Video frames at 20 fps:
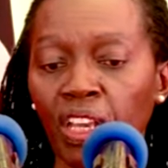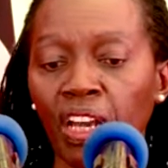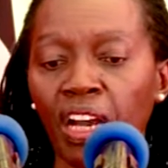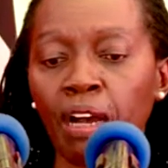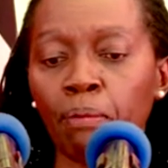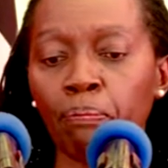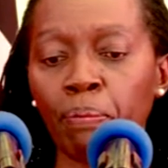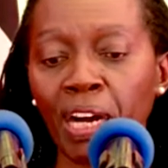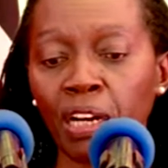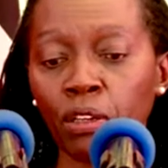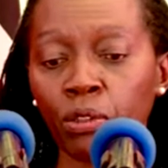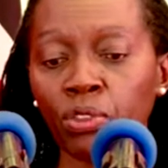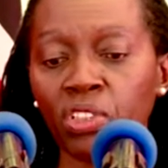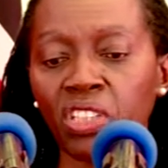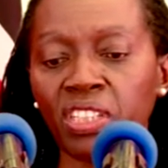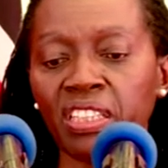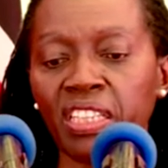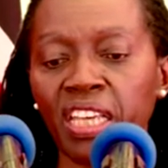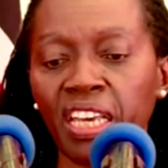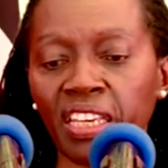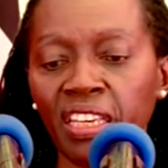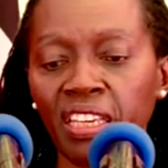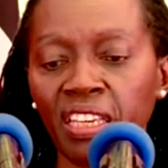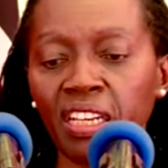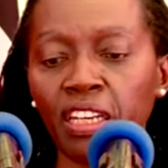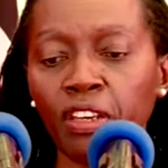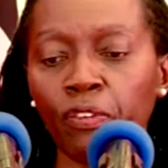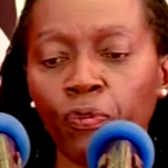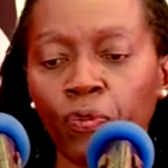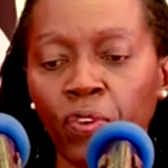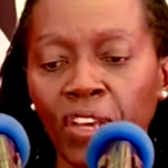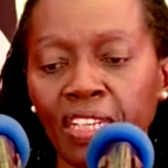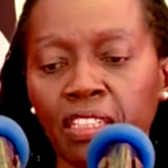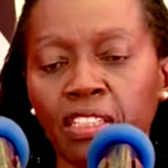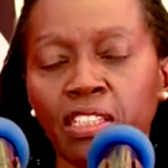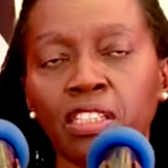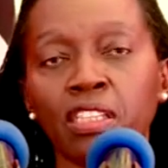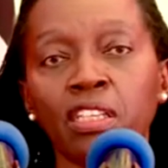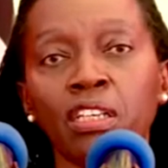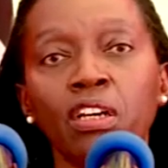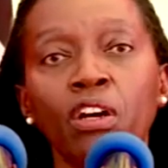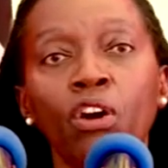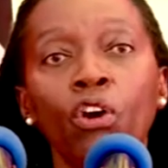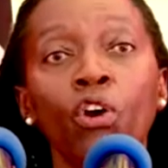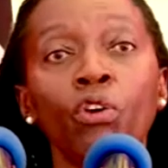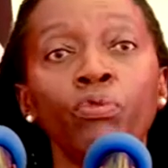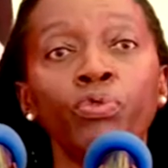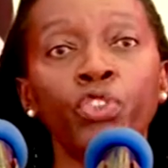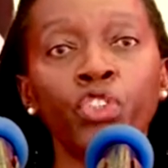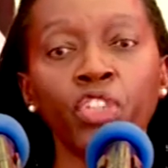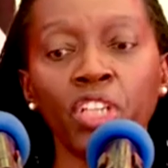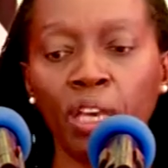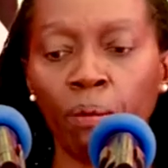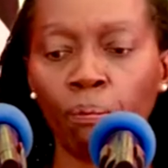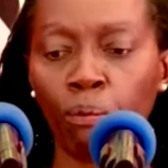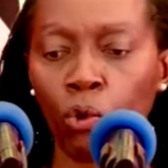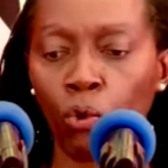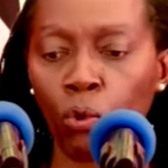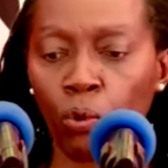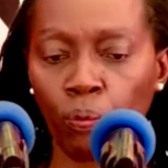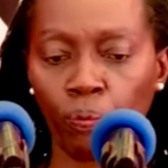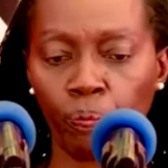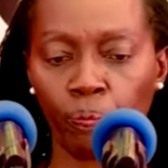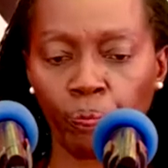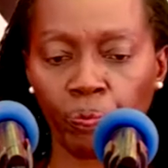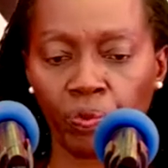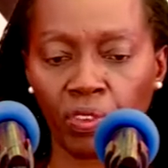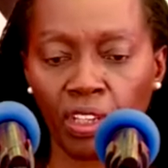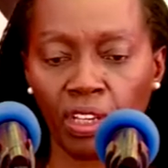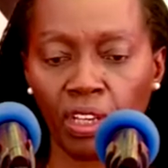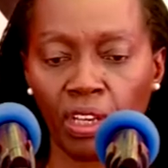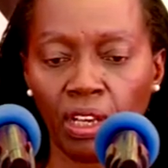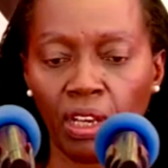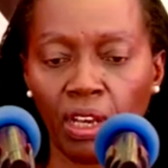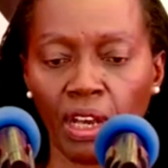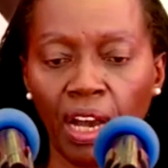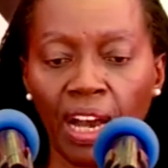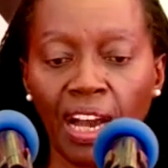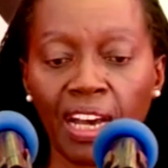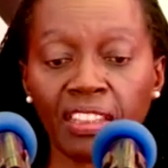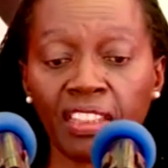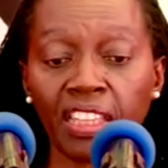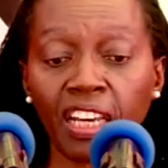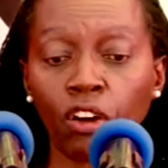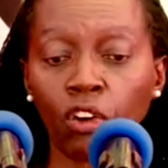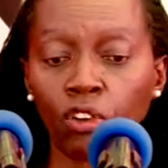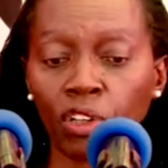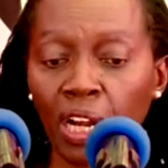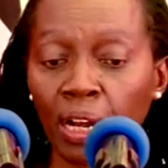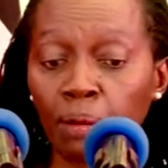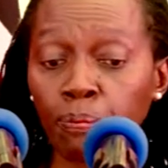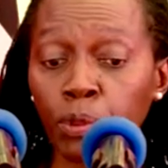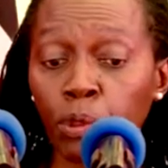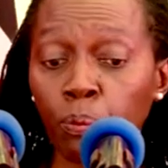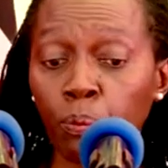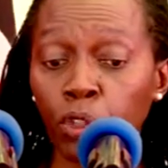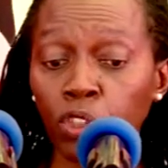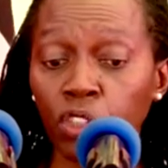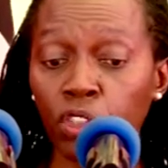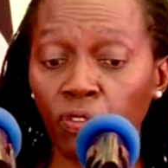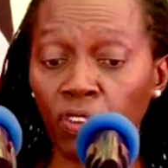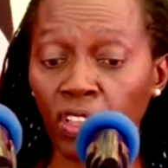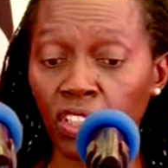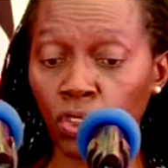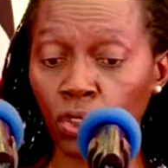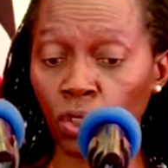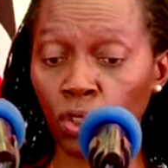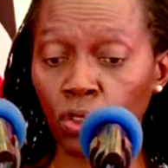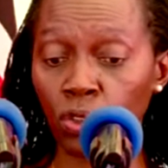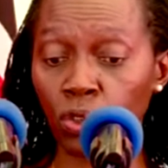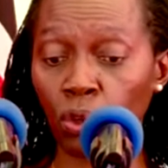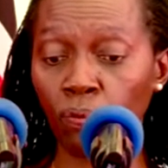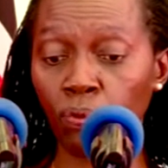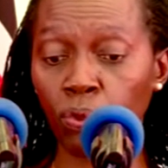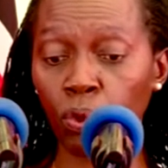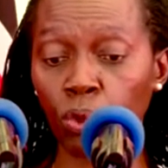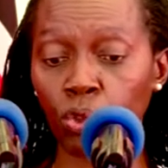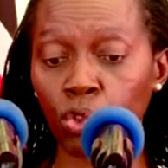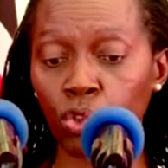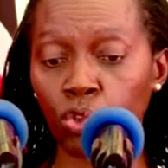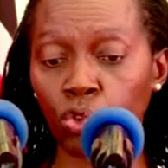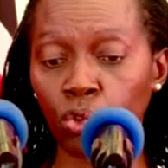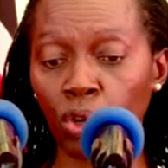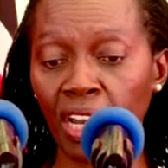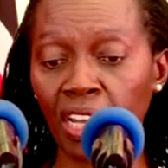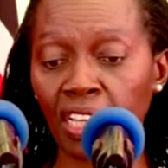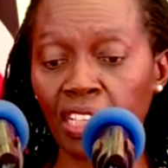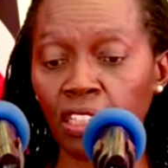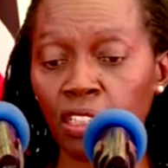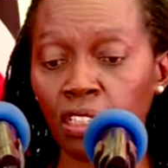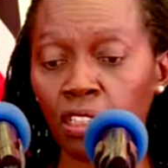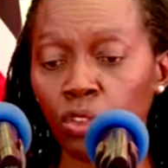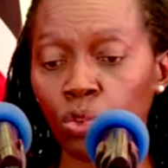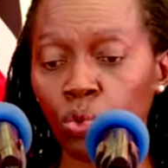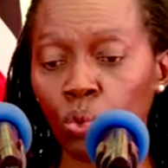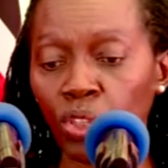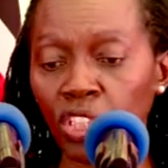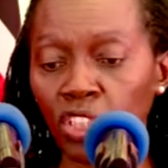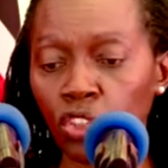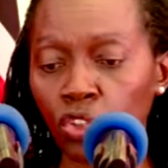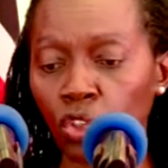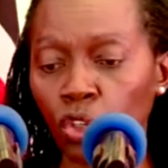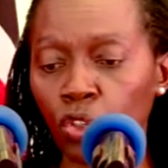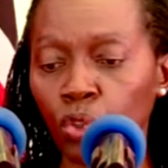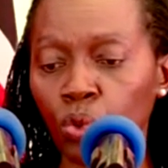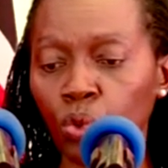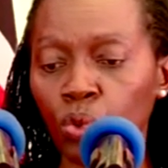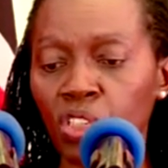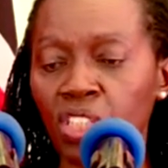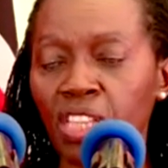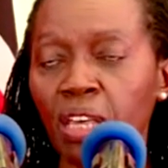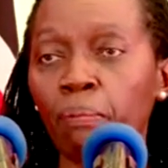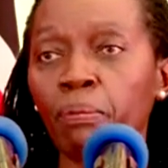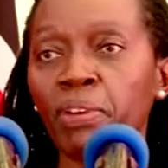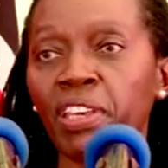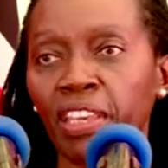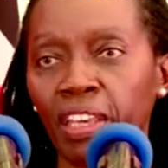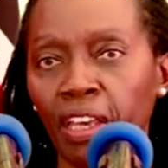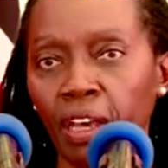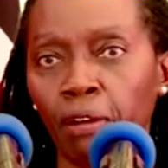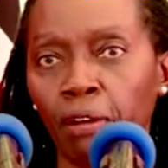about the ill effects of GMO and the corrupt motivations of those trying to introduce them here.